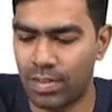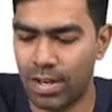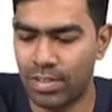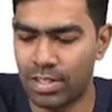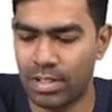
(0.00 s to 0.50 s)
We
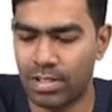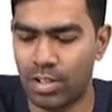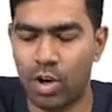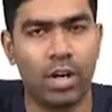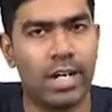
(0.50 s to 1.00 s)
have discussed
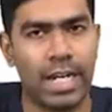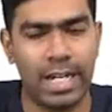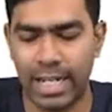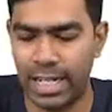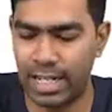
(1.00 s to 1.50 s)
that already
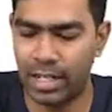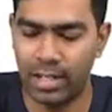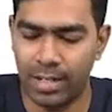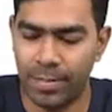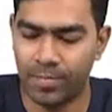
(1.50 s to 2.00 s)
in detail.
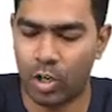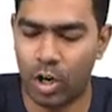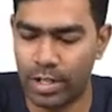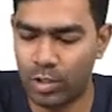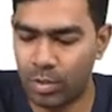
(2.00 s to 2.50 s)

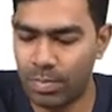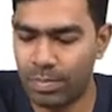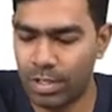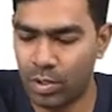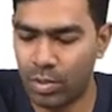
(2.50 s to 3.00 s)
Or it could be
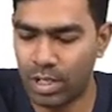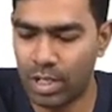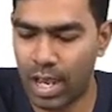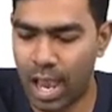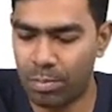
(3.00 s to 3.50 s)

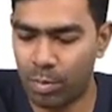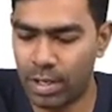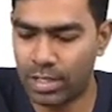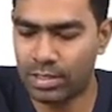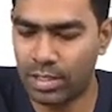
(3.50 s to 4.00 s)
pituitary
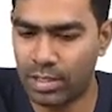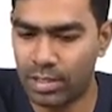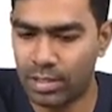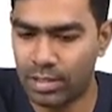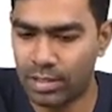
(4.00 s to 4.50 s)
apoplexy,
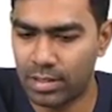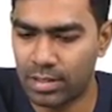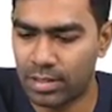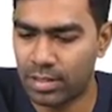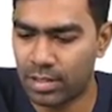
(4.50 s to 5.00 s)

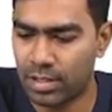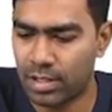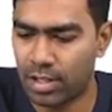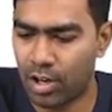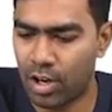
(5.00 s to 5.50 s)

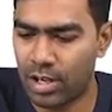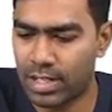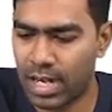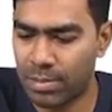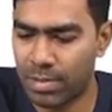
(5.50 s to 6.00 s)
or
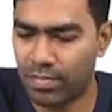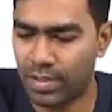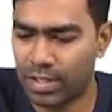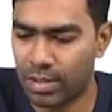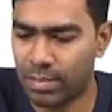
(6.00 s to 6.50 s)
it can be
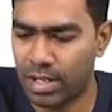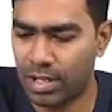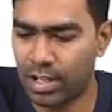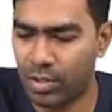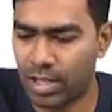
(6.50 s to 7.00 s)
affected by
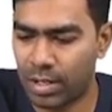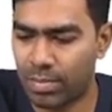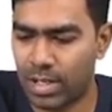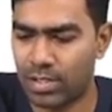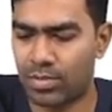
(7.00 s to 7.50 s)

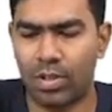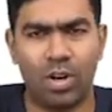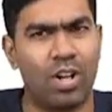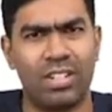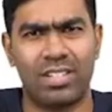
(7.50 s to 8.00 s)
radiotherapy as well.
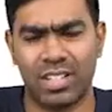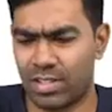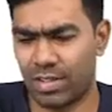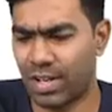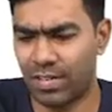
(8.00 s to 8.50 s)
All these things
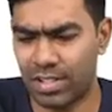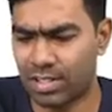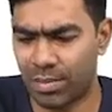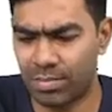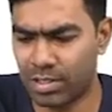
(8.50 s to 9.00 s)
we have
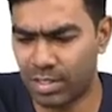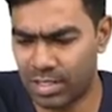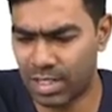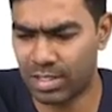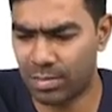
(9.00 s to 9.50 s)
discussed
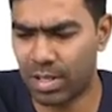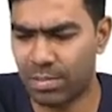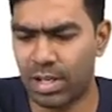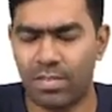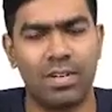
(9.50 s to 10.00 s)
just some
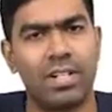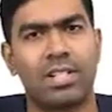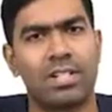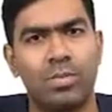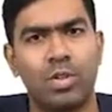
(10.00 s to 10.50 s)
time back. We have
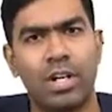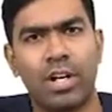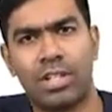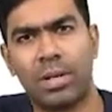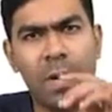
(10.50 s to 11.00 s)
discussed about
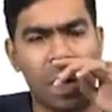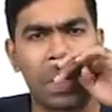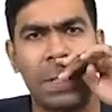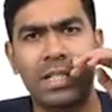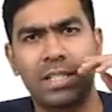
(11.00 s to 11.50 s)
radiotherapy and
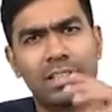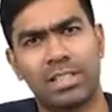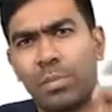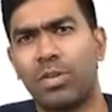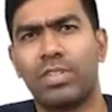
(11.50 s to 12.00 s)
to discuss
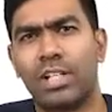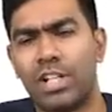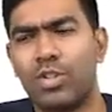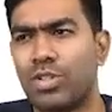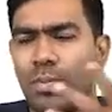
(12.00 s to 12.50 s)
some of the
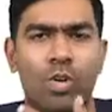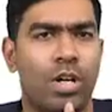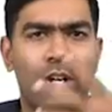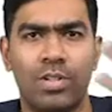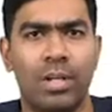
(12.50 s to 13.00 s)
issues about
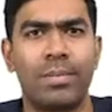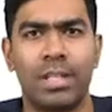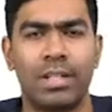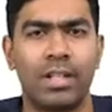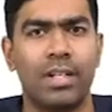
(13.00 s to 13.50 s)
radiotherapy
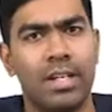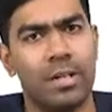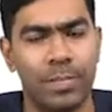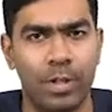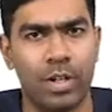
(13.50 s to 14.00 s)
in the
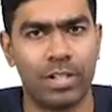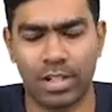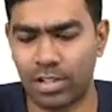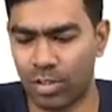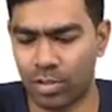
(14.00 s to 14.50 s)
pituitary
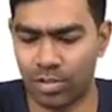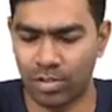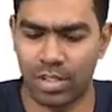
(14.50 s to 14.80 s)
section also.